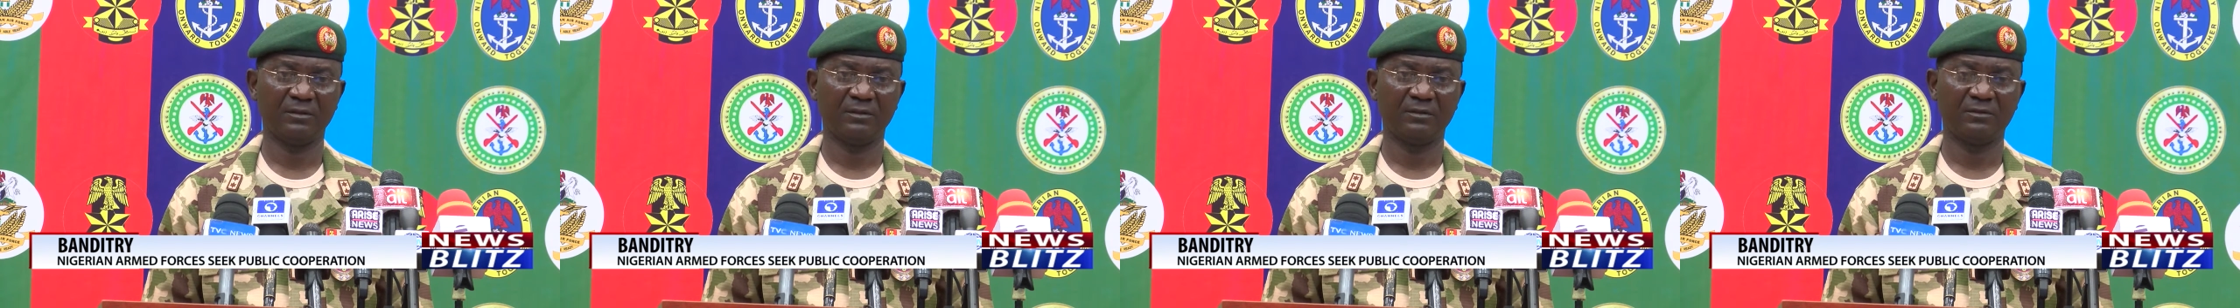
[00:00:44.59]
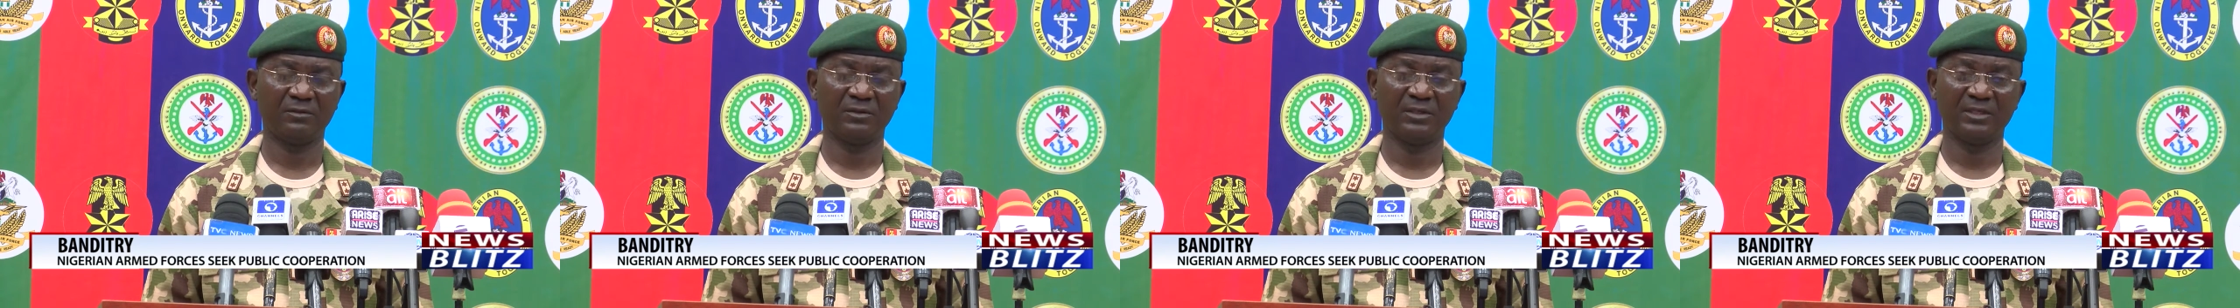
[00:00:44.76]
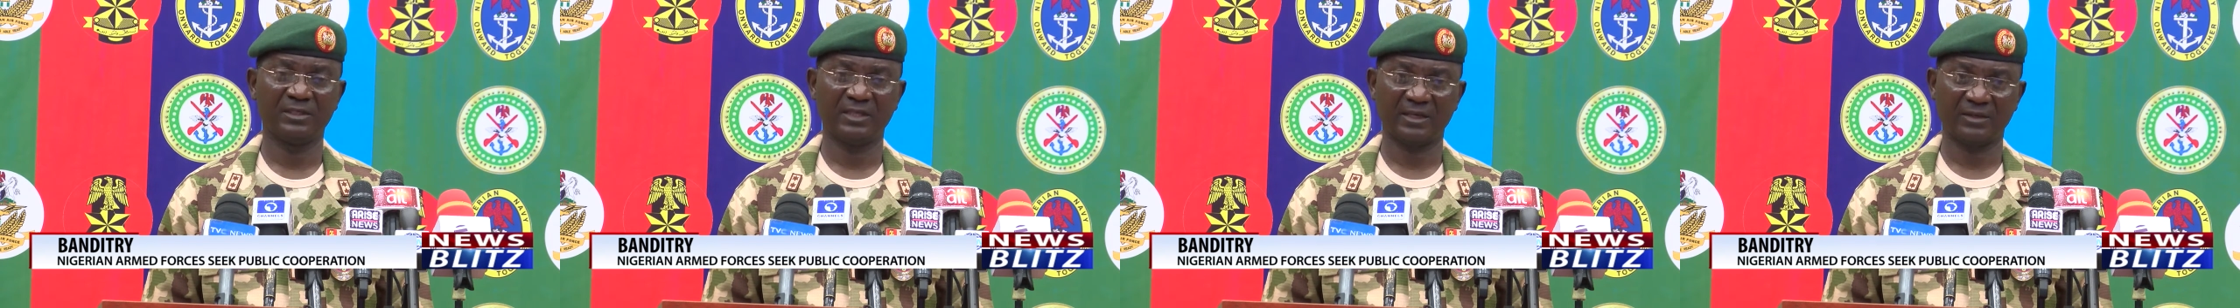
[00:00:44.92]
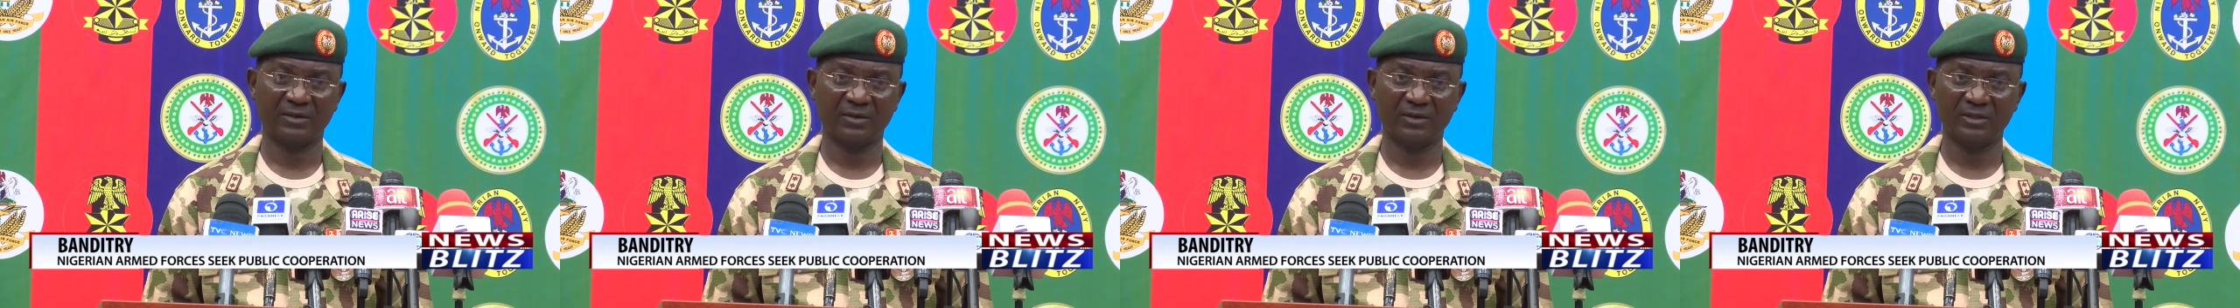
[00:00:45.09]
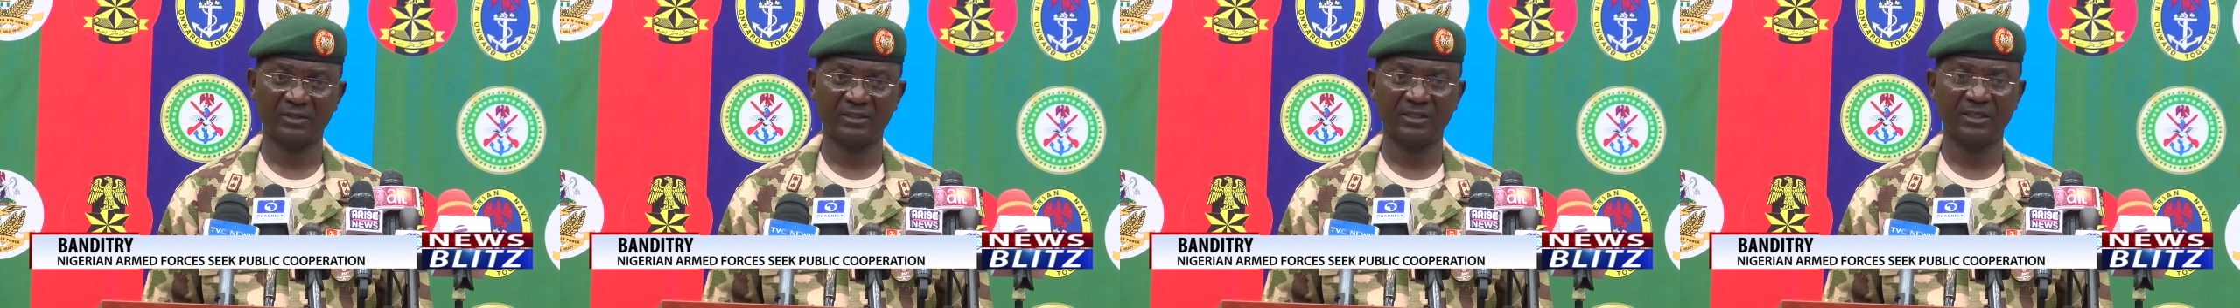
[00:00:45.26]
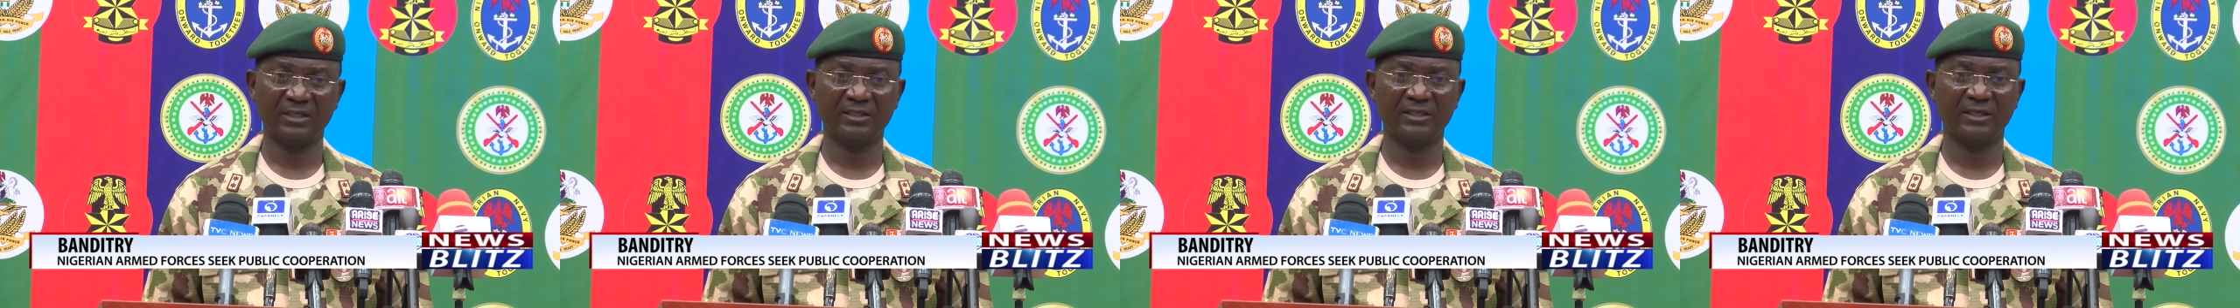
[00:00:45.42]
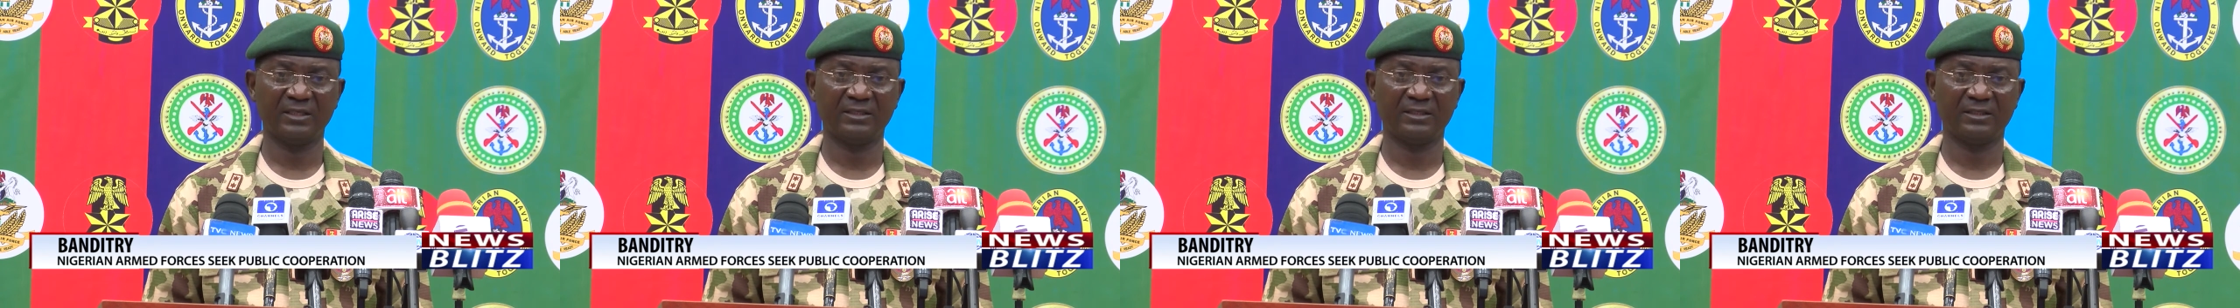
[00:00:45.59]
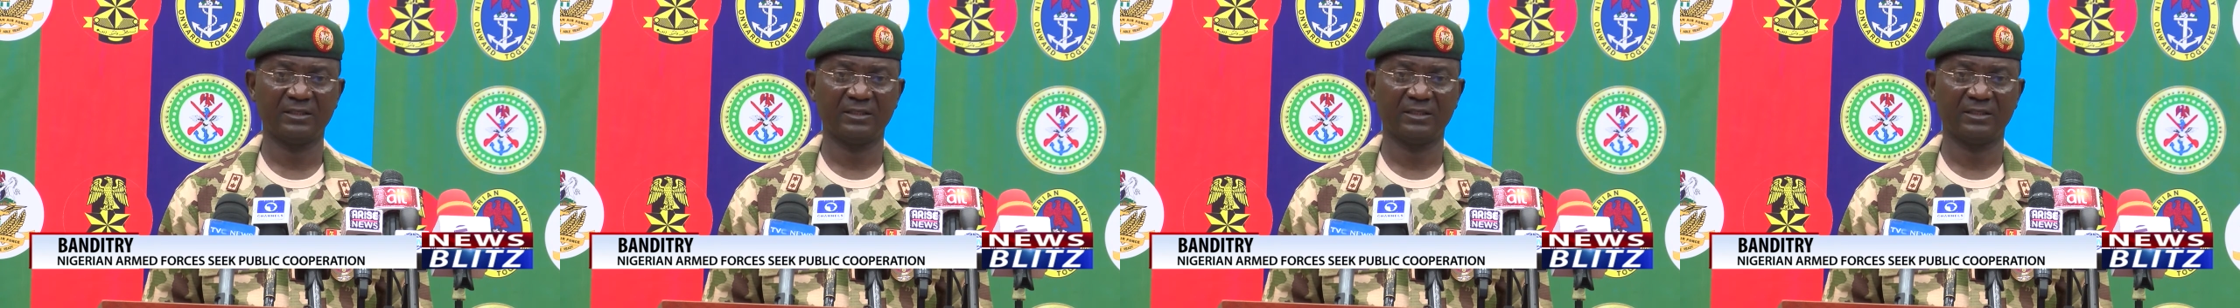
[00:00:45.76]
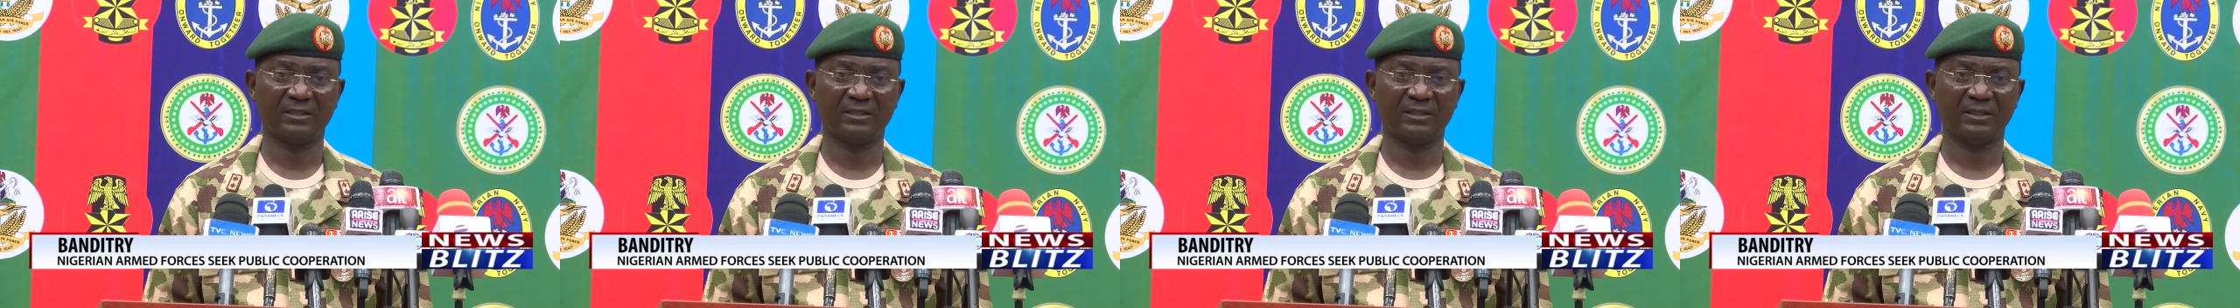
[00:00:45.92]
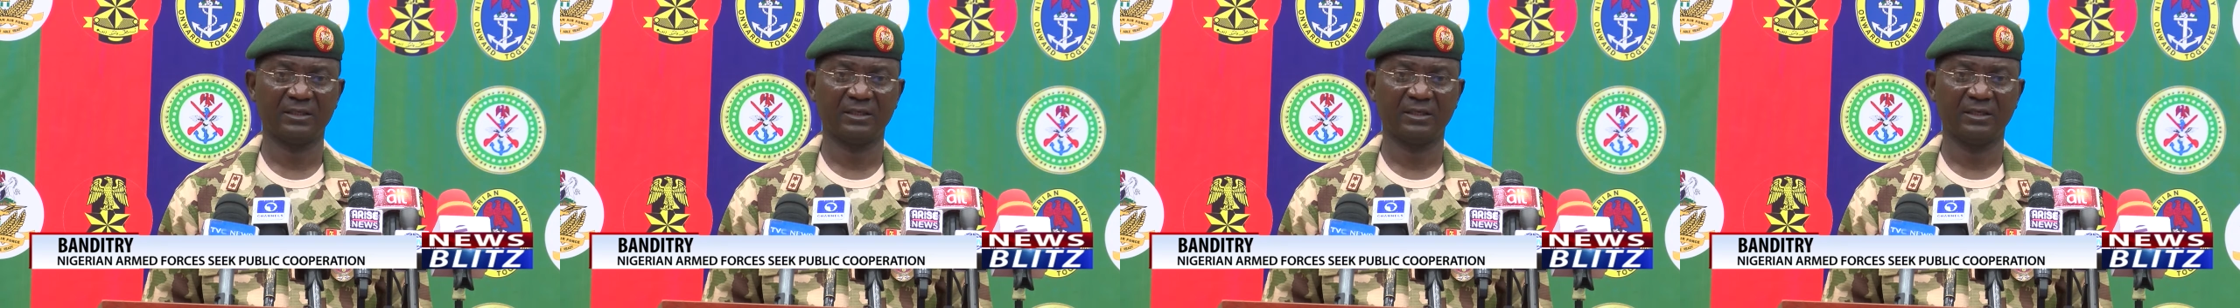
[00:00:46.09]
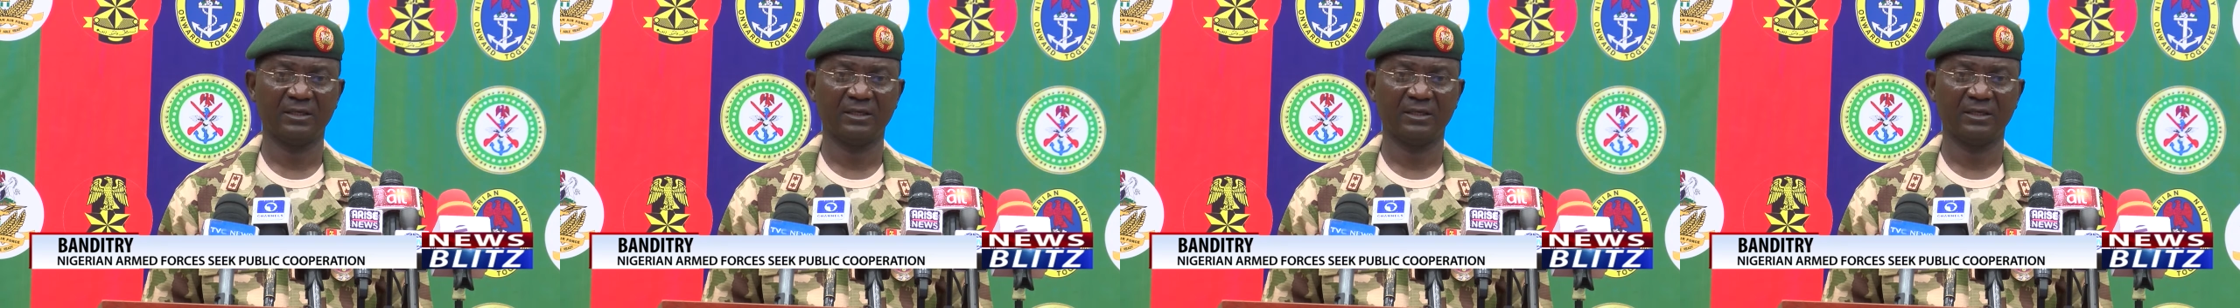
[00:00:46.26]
to the security agencies,